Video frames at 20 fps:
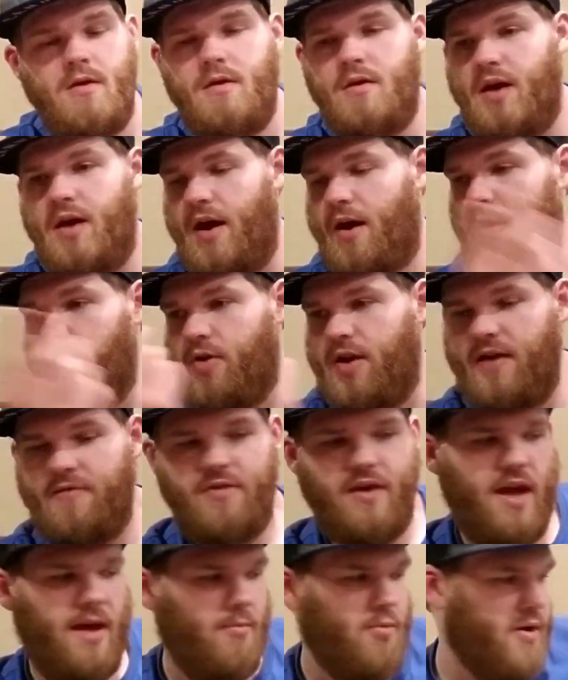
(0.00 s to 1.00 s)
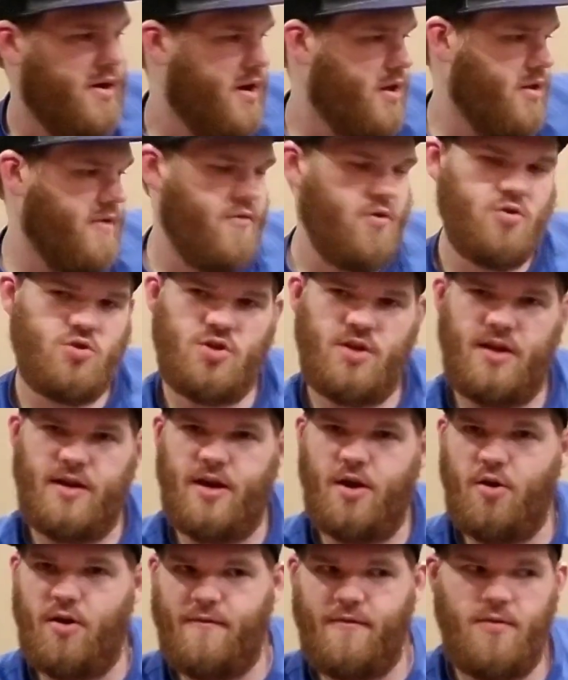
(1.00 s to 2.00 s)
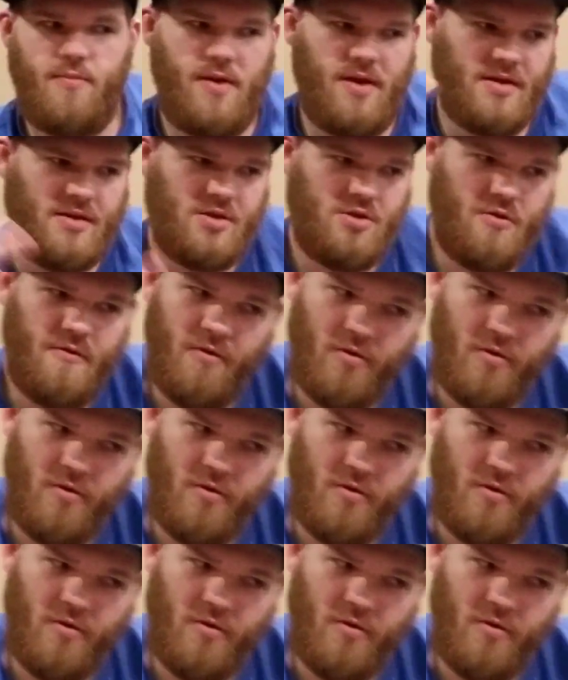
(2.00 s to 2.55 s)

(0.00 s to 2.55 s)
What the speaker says: I already have the Game Boy Color version, and I already have the PS2